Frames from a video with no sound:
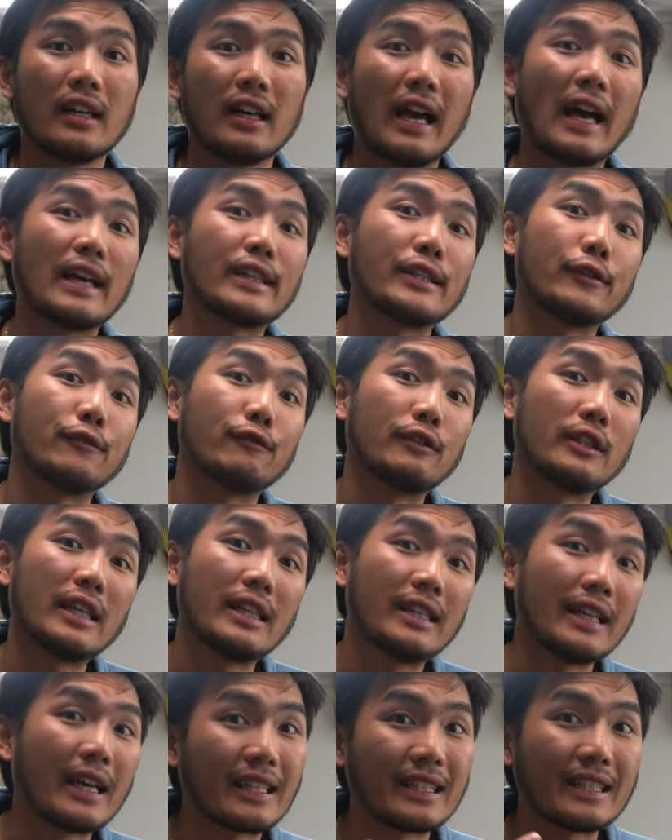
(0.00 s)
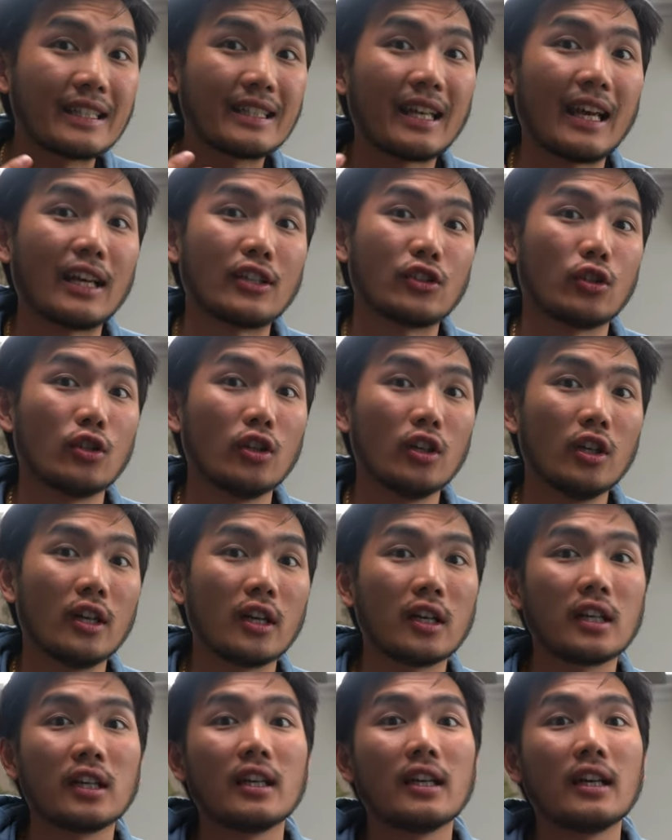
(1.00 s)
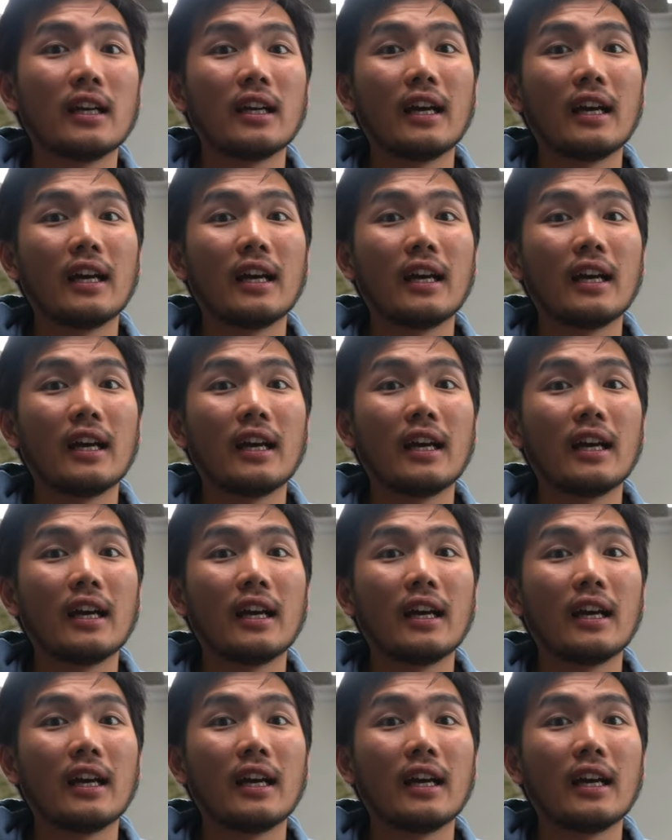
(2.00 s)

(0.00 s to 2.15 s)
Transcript: It has a really nice textured look,